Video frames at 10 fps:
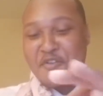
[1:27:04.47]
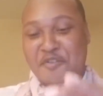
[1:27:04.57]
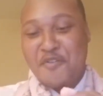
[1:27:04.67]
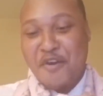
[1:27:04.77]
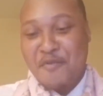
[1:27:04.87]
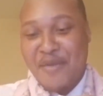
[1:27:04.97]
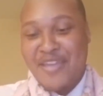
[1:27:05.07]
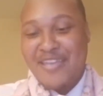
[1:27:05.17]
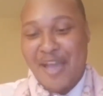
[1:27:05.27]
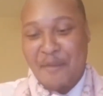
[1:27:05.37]
You know what I
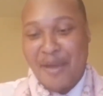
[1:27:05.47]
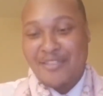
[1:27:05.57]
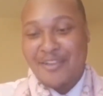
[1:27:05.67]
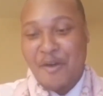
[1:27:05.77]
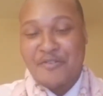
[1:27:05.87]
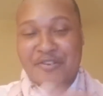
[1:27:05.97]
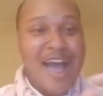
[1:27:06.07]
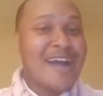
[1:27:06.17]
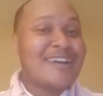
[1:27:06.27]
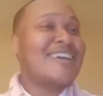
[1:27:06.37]
mean? Yeah, I'm about to go
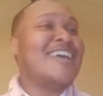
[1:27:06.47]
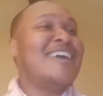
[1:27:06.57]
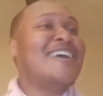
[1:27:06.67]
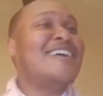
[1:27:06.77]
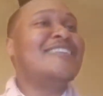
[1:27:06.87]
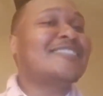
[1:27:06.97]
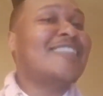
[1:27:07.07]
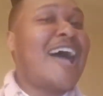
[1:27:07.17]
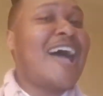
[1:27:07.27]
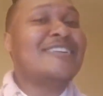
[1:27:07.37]
knock. And it's
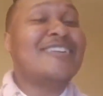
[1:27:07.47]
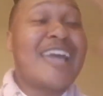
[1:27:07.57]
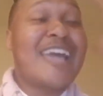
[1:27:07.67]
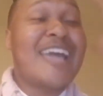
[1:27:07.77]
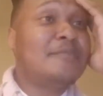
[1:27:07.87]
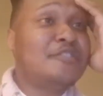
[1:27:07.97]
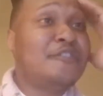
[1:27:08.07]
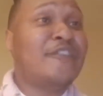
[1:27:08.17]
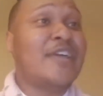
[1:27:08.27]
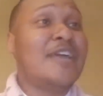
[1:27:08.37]
like, damn, did
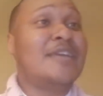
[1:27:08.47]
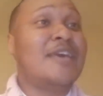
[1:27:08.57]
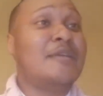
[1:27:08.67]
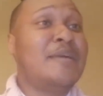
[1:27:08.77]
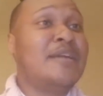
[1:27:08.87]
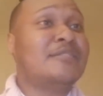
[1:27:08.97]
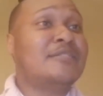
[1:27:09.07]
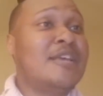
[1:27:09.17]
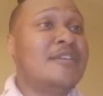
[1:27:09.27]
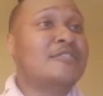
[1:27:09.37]
you forget that a bitch
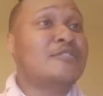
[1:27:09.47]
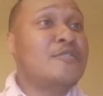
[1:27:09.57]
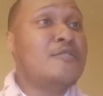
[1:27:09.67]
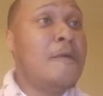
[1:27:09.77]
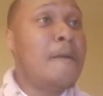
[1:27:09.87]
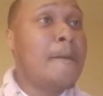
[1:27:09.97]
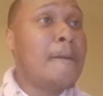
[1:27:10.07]
seen this too?